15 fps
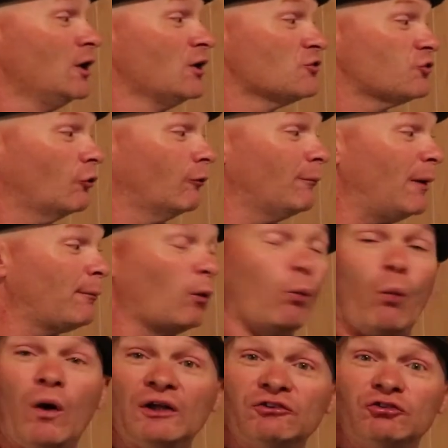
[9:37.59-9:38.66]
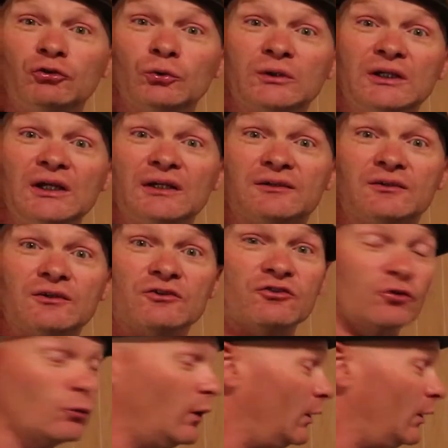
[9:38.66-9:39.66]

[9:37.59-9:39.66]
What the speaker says: So remember, once you get square